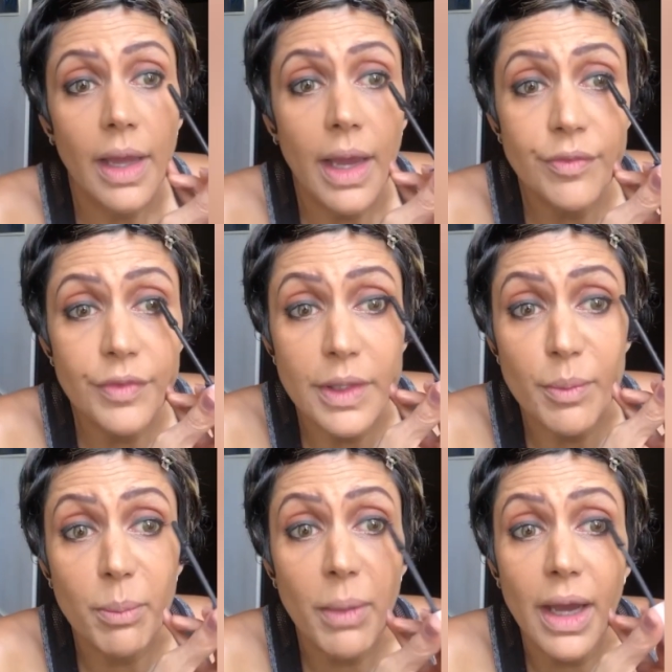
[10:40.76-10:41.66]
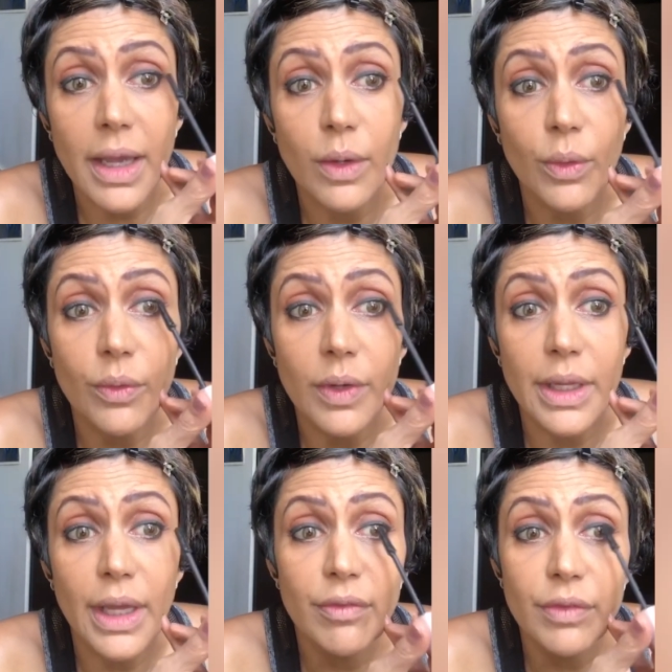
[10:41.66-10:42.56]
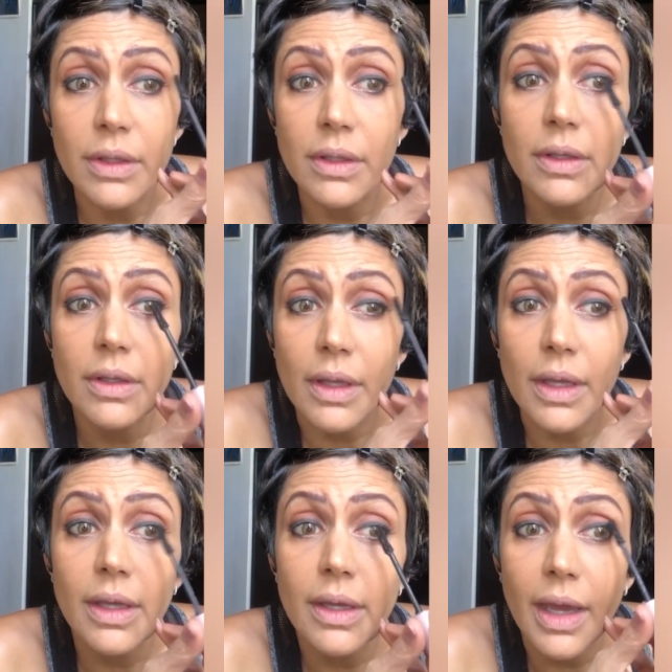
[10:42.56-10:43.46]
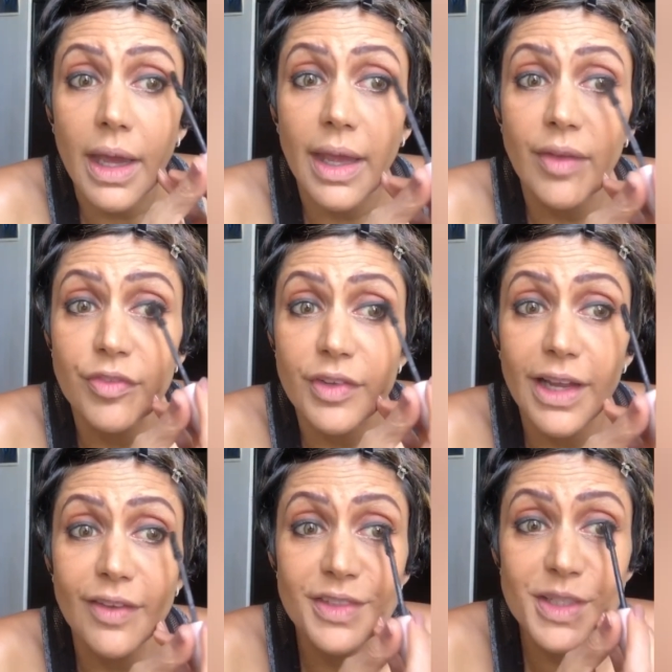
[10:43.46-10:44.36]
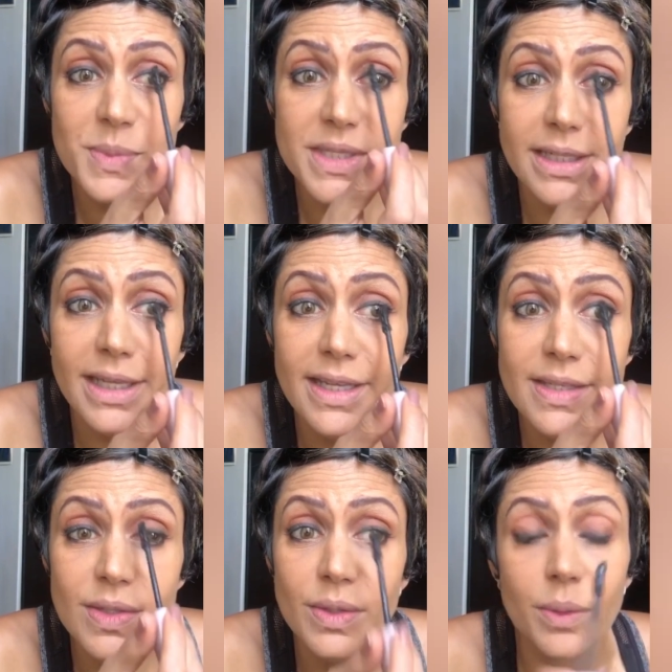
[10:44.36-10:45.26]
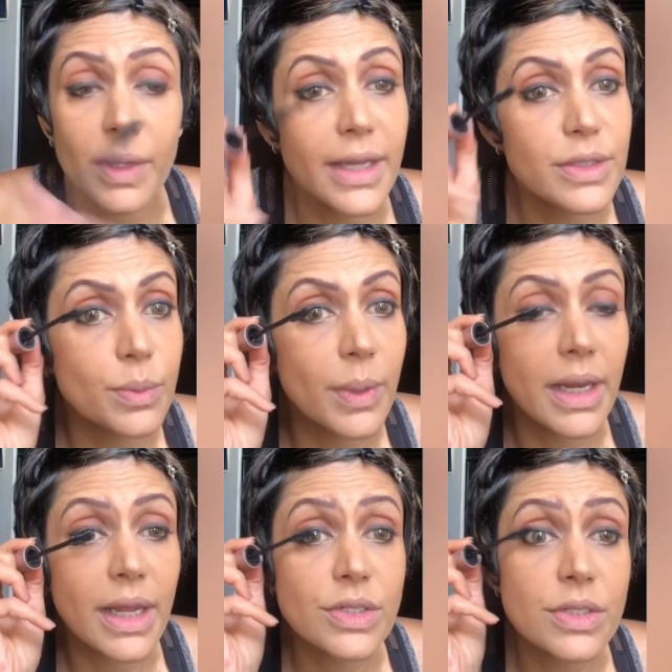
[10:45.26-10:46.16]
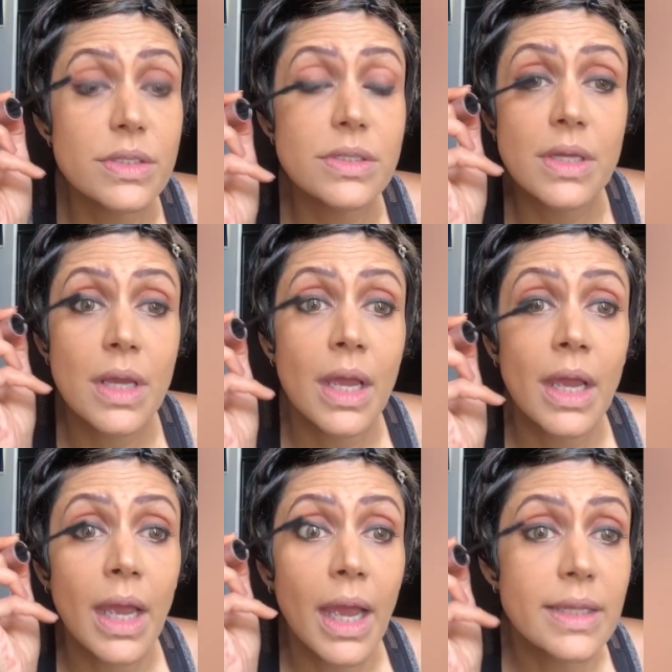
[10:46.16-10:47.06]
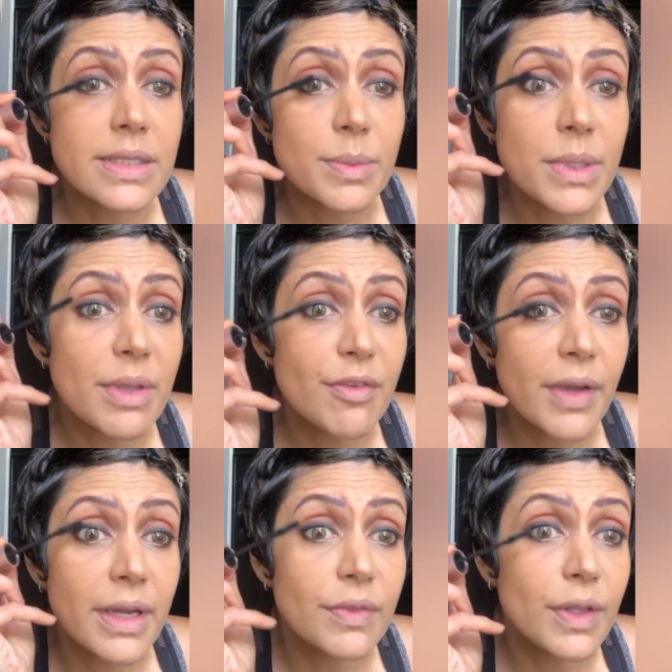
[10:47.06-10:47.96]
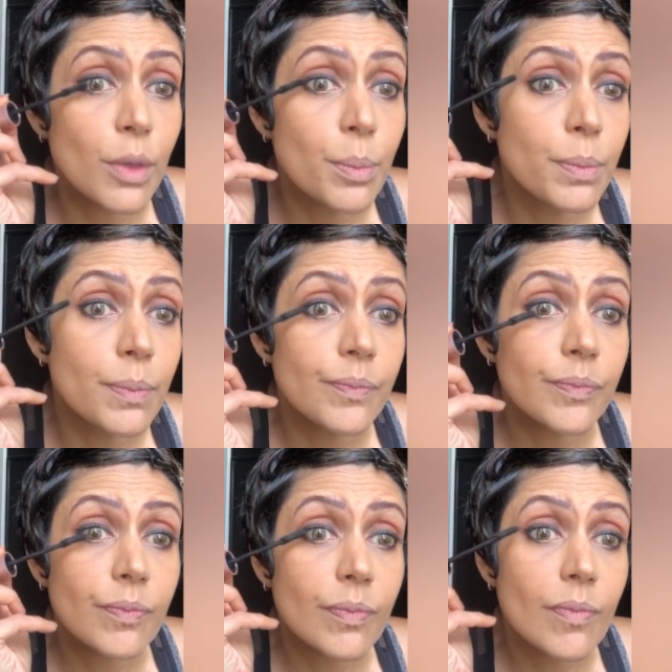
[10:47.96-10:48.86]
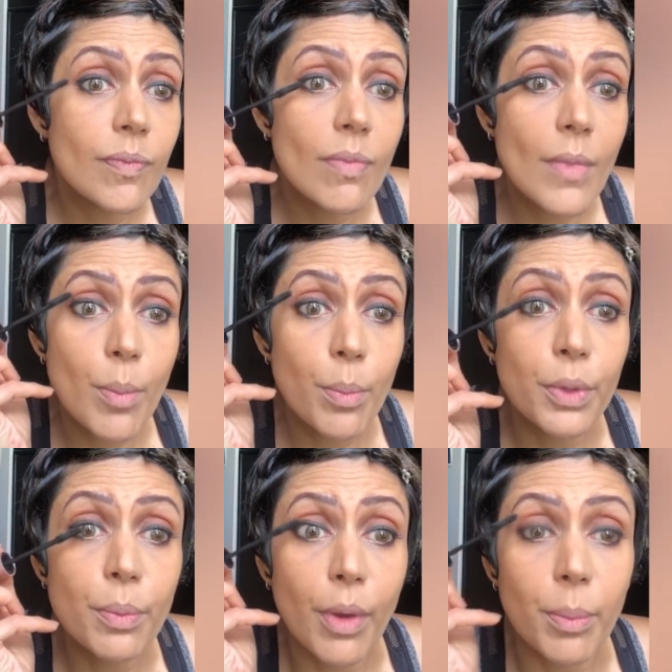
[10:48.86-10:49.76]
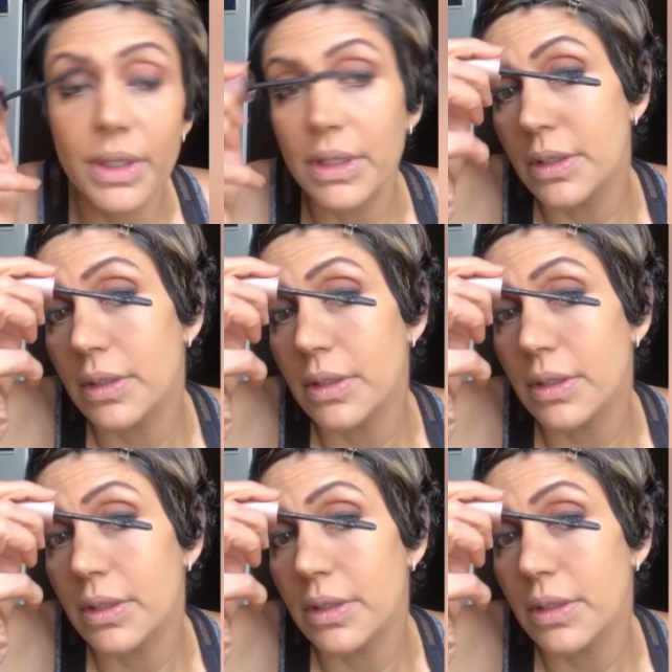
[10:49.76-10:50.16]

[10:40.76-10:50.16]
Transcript: I feel they make my eye look really heavy. I feel I have deep set eyes, so I don't like to wear lashes. And sometimes I find if they're not put properly,